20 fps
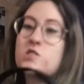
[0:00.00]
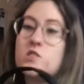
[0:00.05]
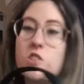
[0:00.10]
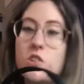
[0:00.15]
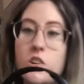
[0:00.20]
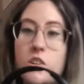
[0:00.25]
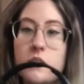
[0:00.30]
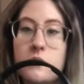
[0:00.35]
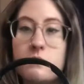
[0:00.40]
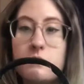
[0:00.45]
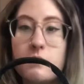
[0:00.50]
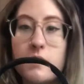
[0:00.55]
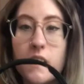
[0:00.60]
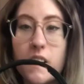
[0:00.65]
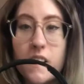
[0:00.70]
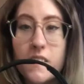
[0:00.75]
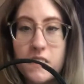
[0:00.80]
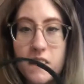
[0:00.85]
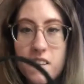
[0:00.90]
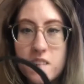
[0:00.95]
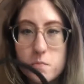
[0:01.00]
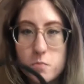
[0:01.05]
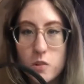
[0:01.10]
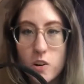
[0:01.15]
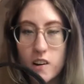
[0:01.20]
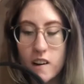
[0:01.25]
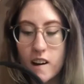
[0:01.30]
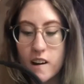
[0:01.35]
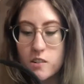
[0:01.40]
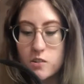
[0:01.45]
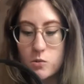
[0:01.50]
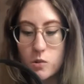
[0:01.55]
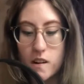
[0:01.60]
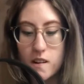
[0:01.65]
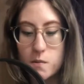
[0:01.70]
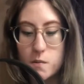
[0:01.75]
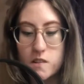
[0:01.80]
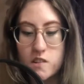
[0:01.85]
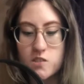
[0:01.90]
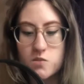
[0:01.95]
on. These block out noise,
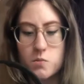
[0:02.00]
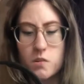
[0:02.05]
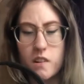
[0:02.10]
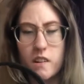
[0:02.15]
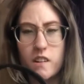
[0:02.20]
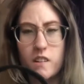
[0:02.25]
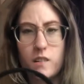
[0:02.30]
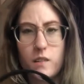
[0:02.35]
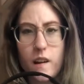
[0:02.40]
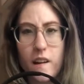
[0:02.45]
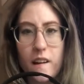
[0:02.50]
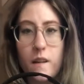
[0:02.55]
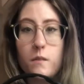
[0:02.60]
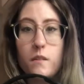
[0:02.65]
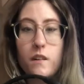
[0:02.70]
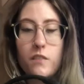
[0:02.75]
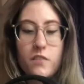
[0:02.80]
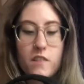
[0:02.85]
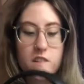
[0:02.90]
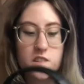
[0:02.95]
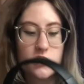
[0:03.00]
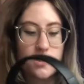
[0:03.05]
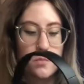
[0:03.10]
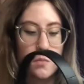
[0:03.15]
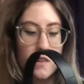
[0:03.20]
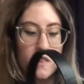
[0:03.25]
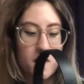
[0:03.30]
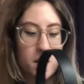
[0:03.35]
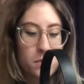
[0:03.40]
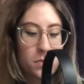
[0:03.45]
which is really good, like even if there's no music